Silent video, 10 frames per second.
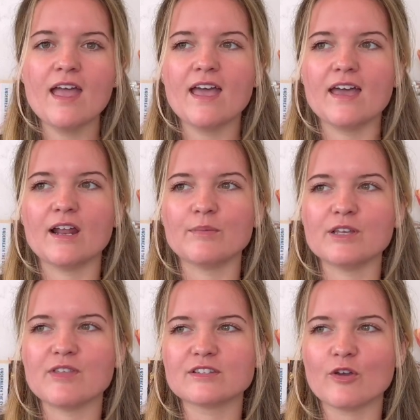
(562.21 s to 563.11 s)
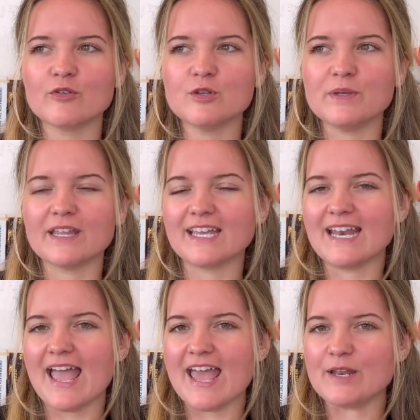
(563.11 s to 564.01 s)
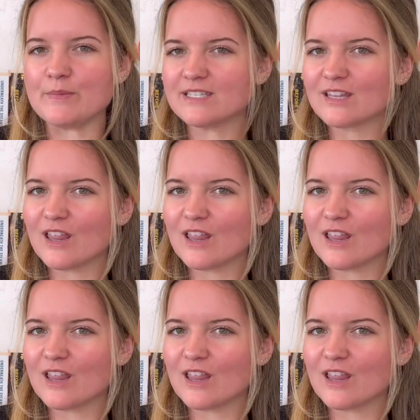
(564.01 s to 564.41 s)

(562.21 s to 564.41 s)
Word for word: and I believe that's going to be like an enemies to